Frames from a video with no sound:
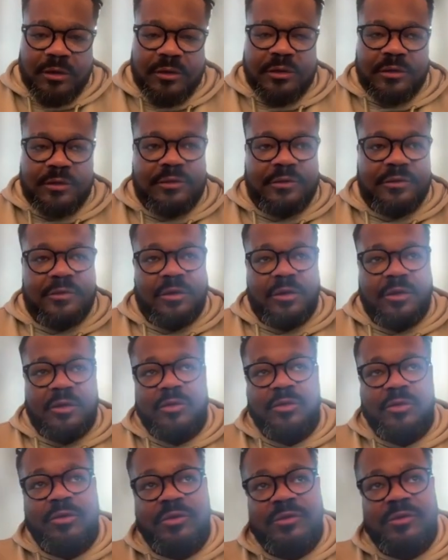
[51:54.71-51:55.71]
at this
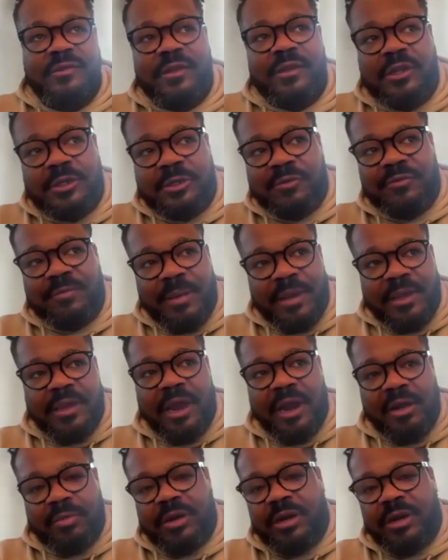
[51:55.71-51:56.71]
uh, you know stage of
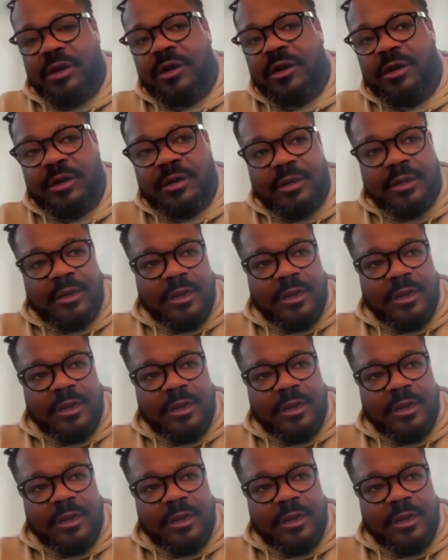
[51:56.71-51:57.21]
my career,